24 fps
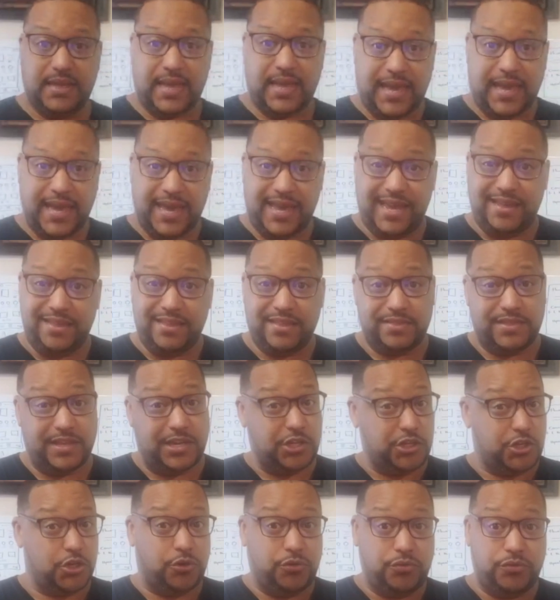A, they
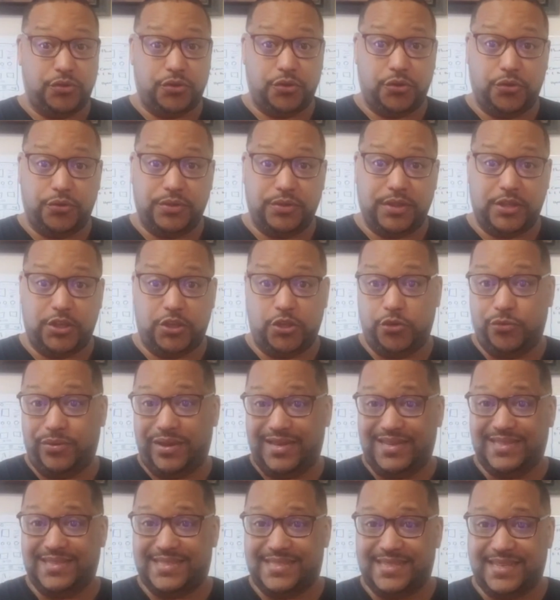don't know that you
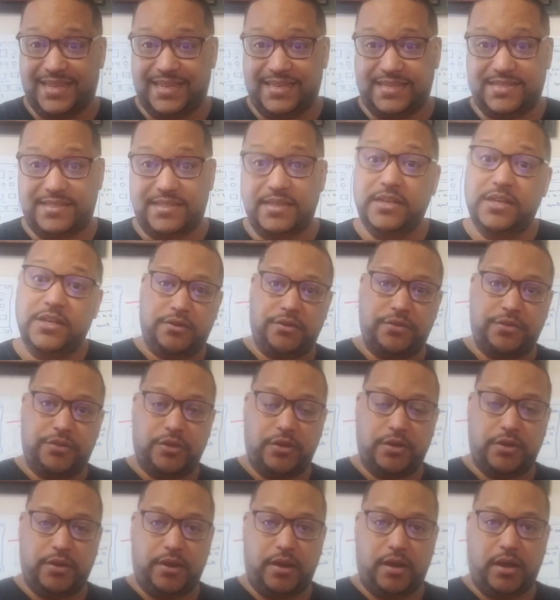exist.
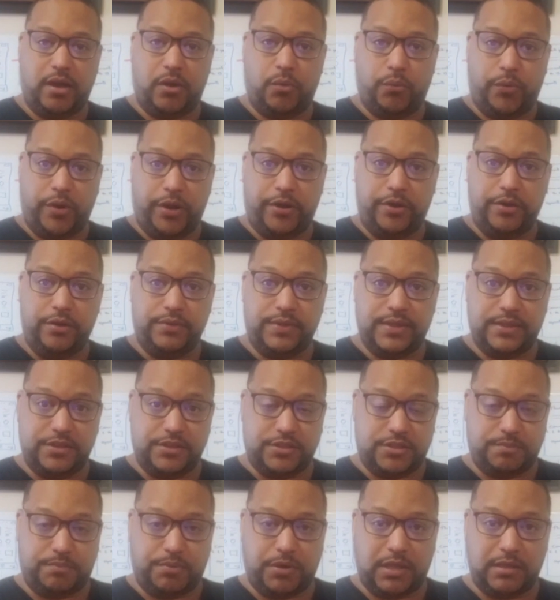They're aware that there's
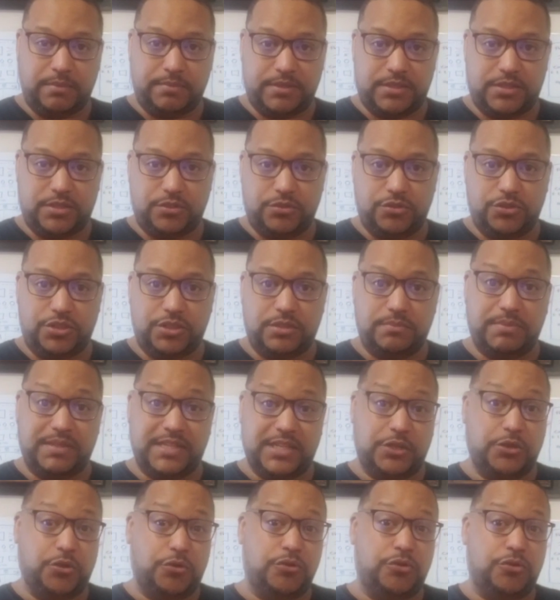a problem and solution, but they
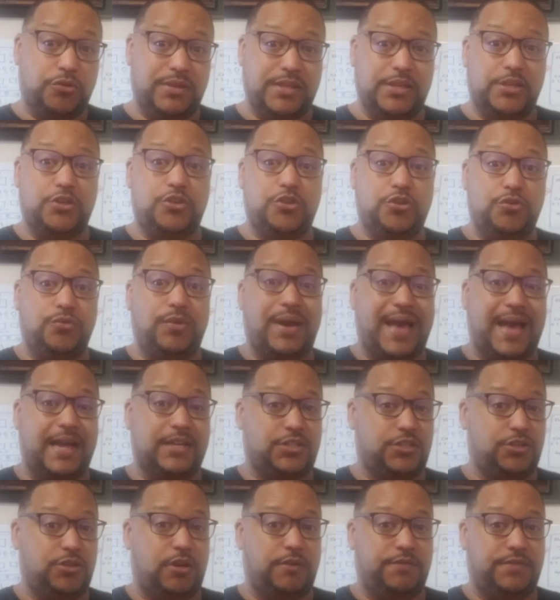don't know that you
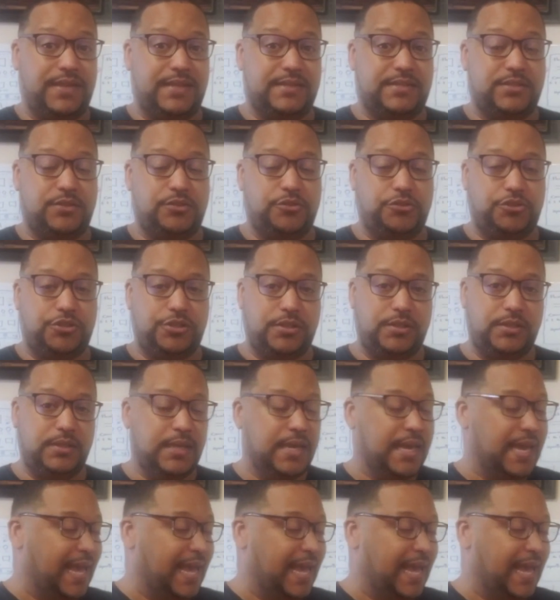actually offer that solution.